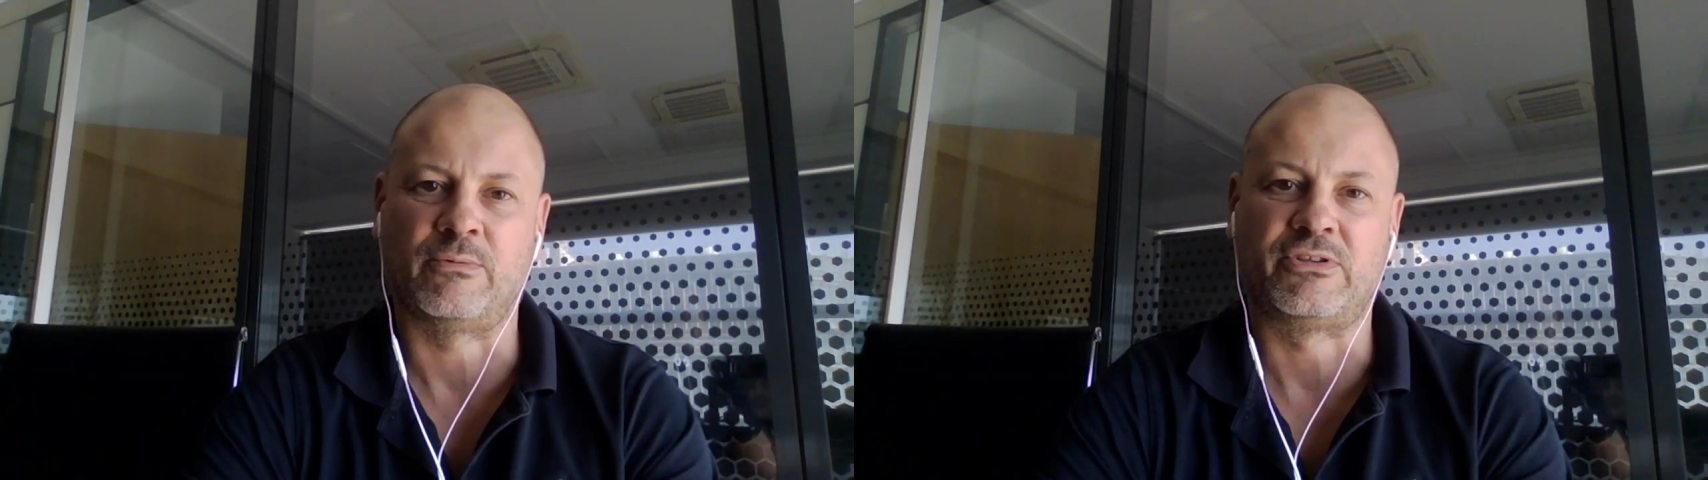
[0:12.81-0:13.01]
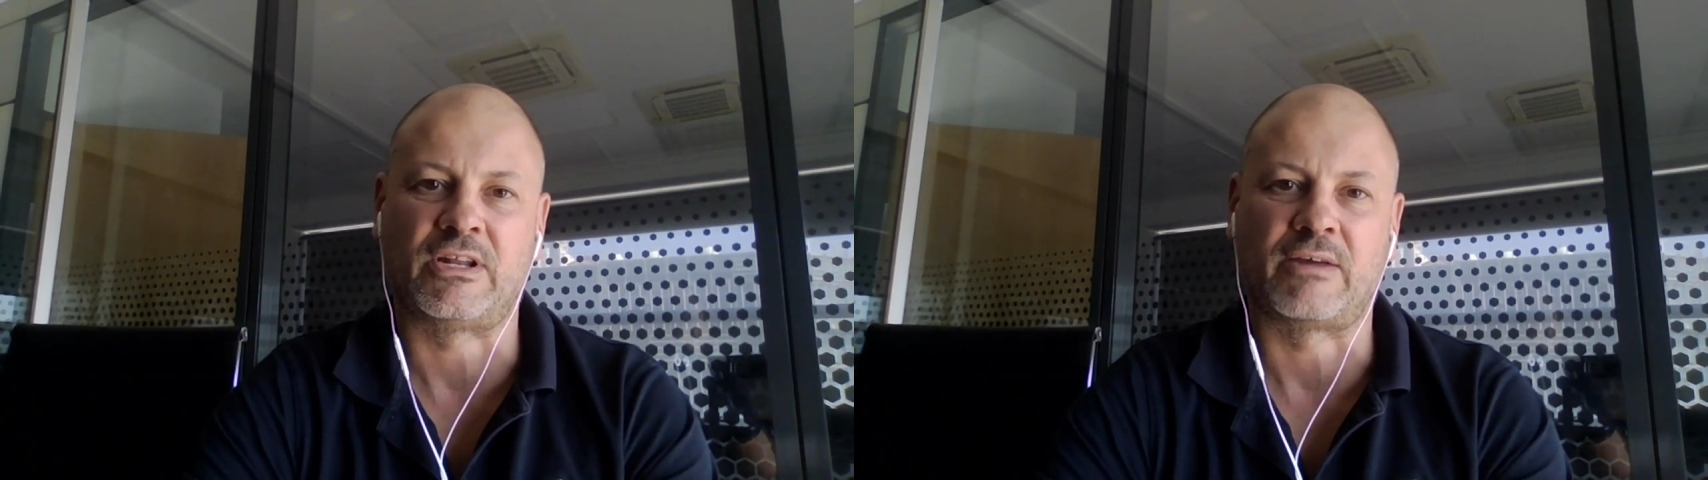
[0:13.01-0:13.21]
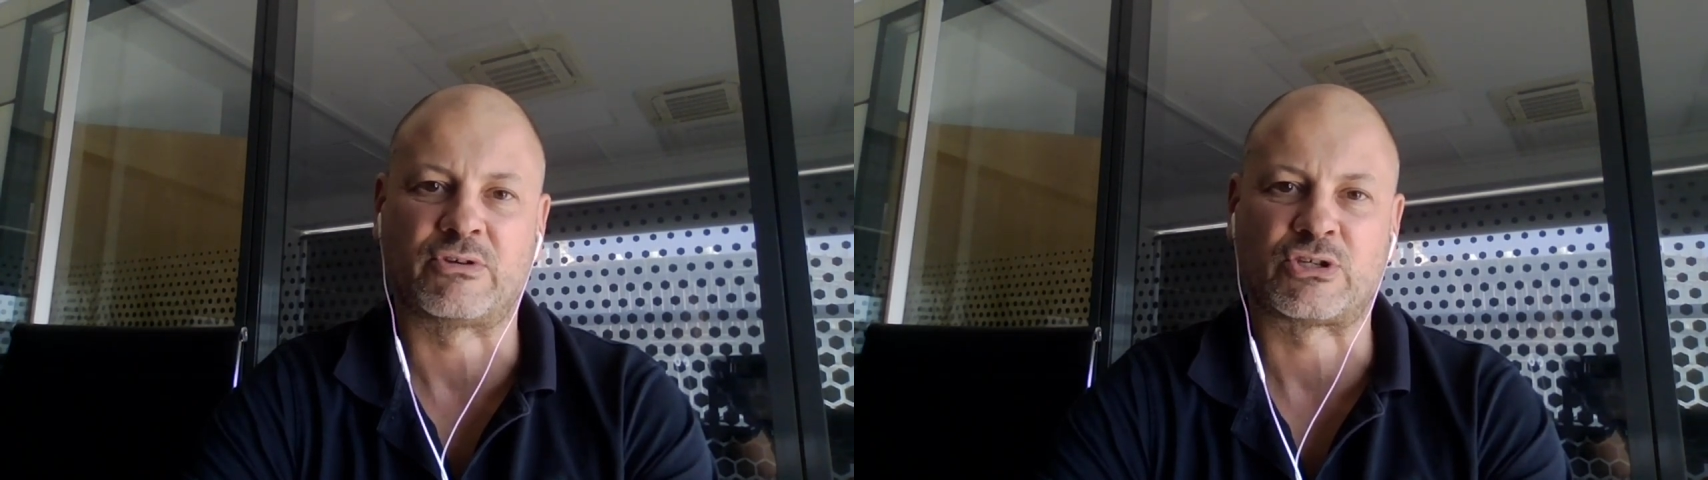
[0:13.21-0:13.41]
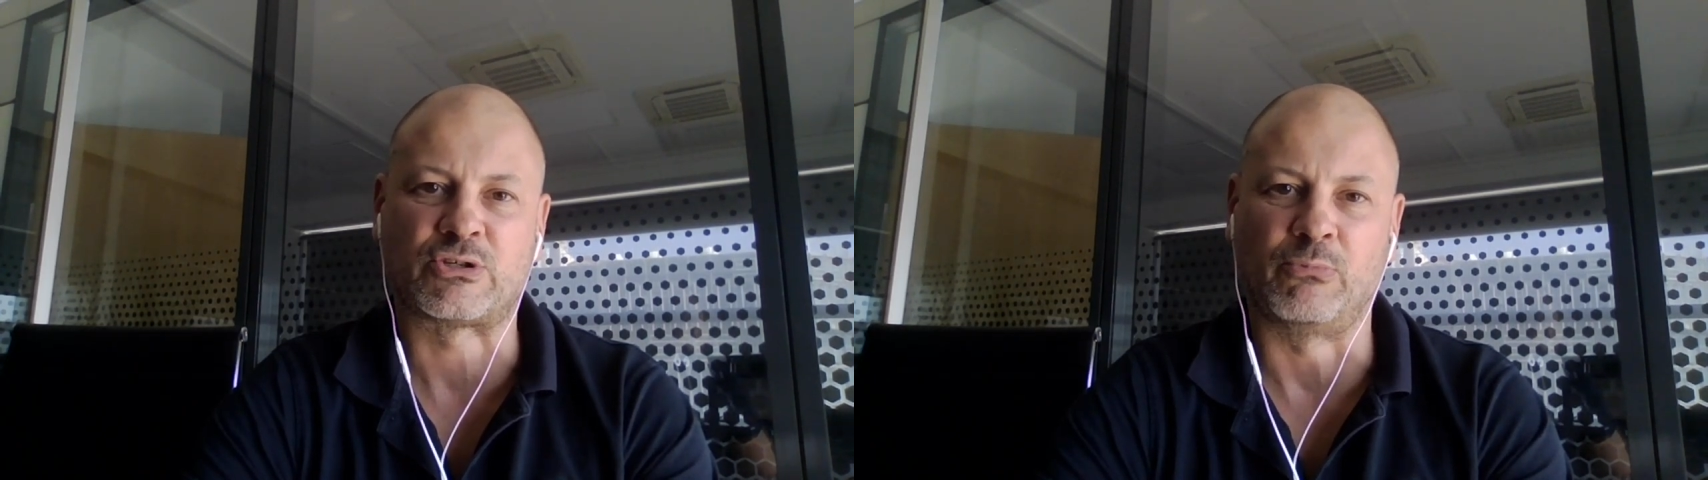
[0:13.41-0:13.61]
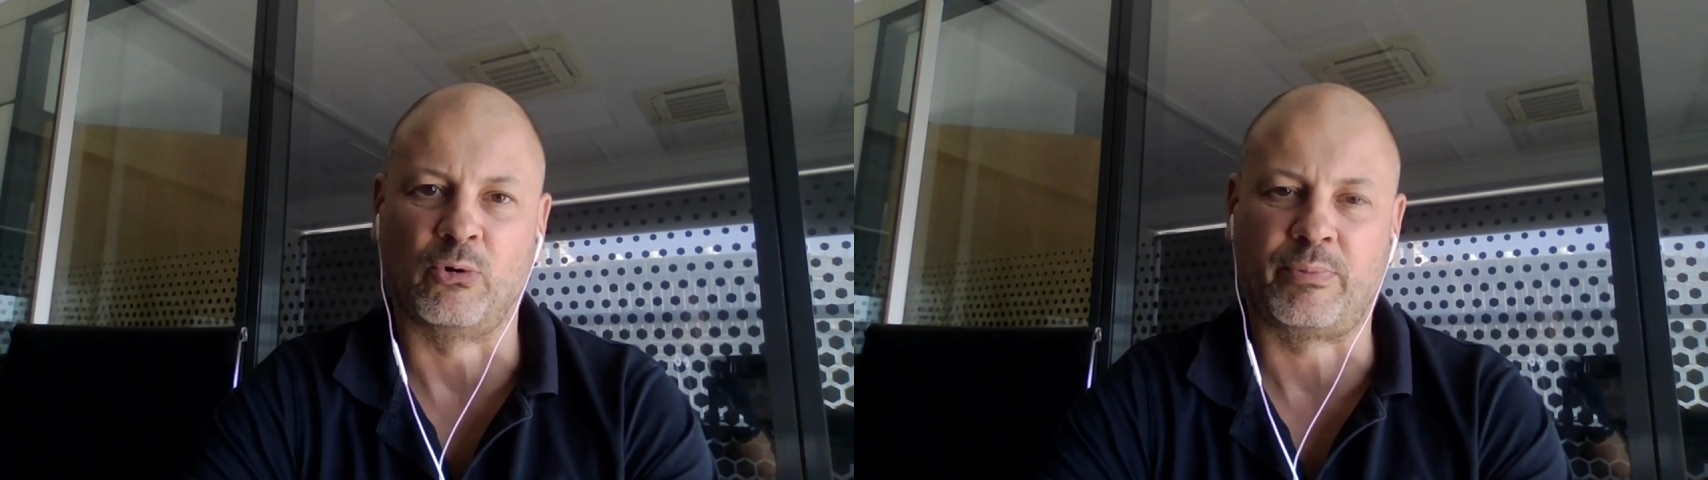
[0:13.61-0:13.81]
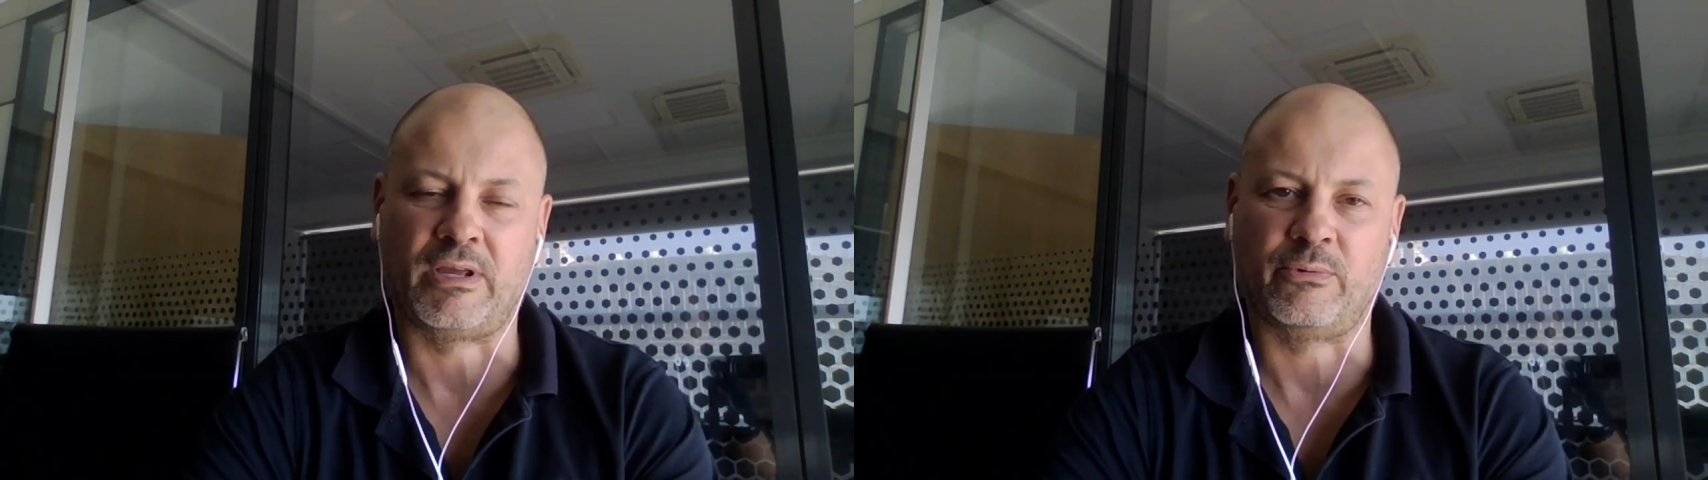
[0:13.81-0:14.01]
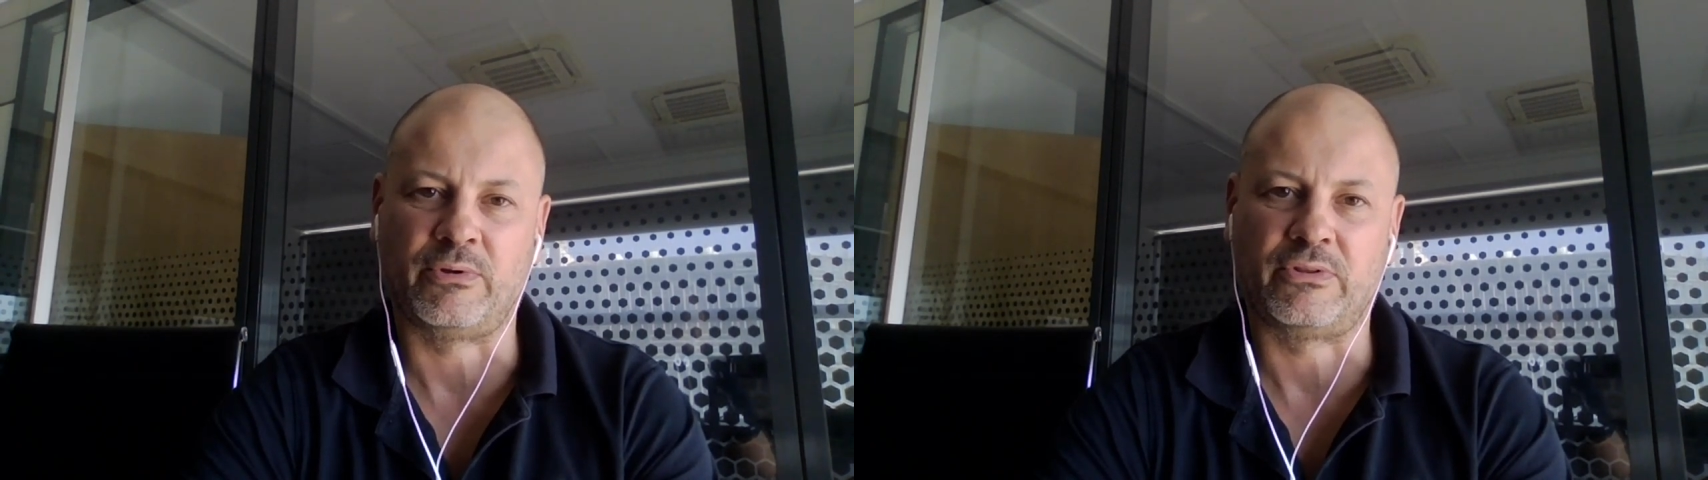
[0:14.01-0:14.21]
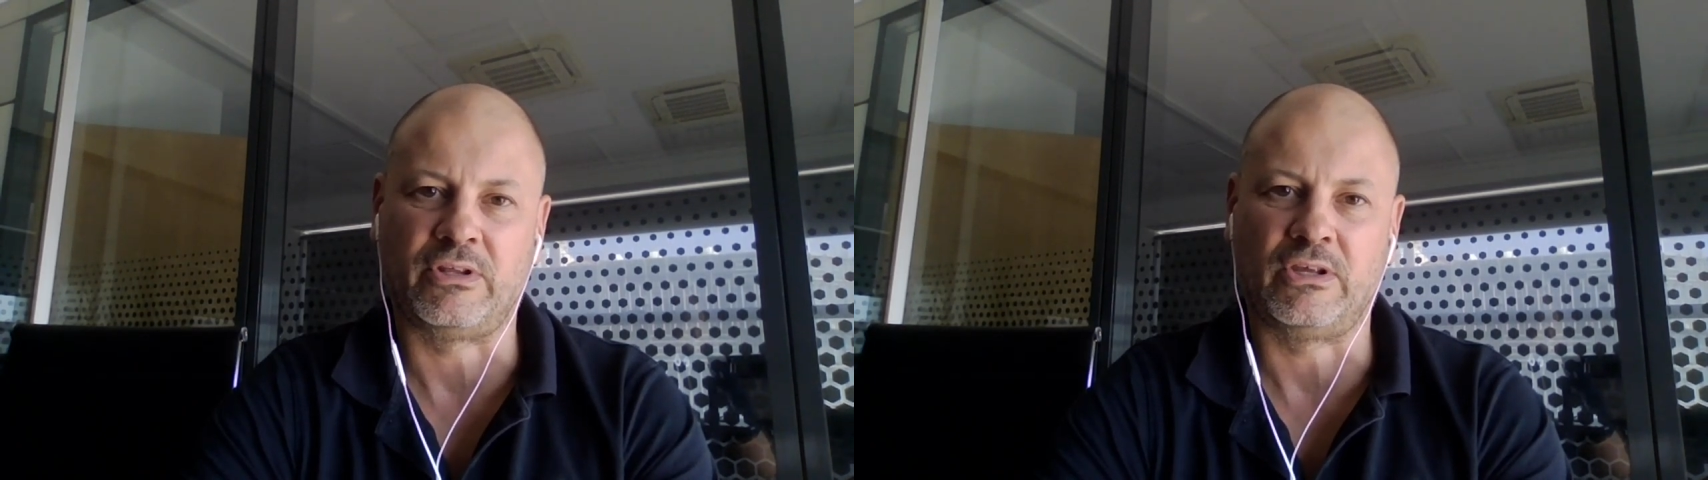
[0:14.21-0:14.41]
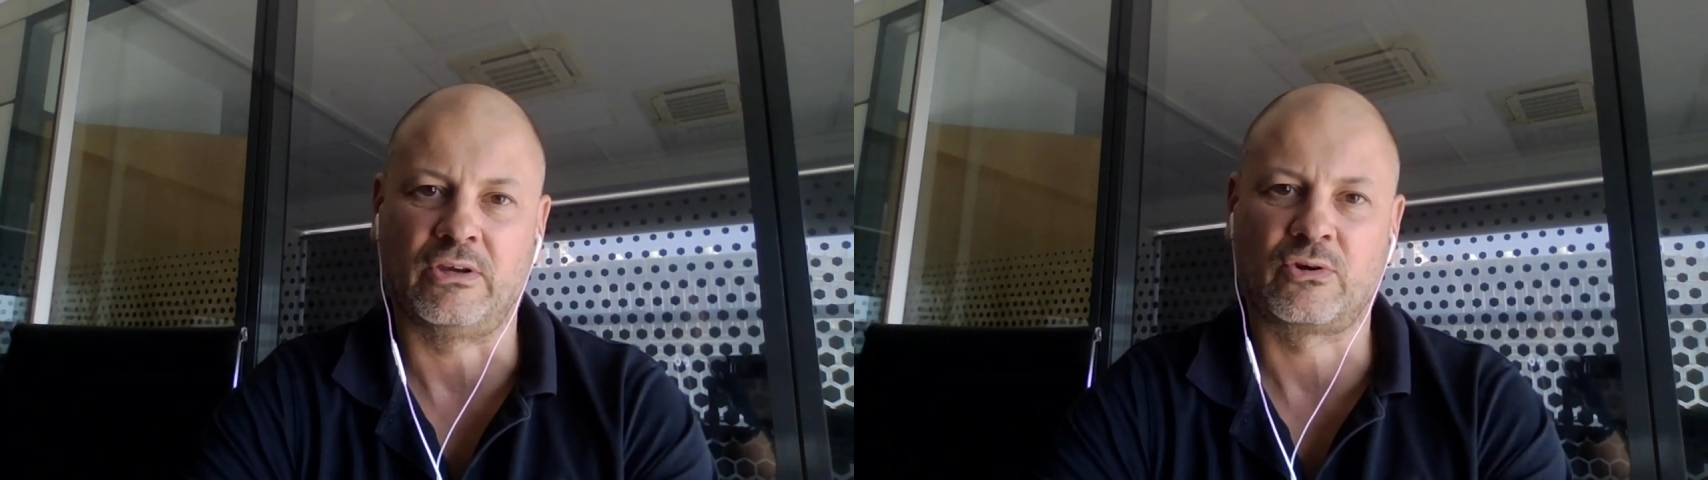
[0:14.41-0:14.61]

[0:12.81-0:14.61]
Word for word: we did have a small beat with the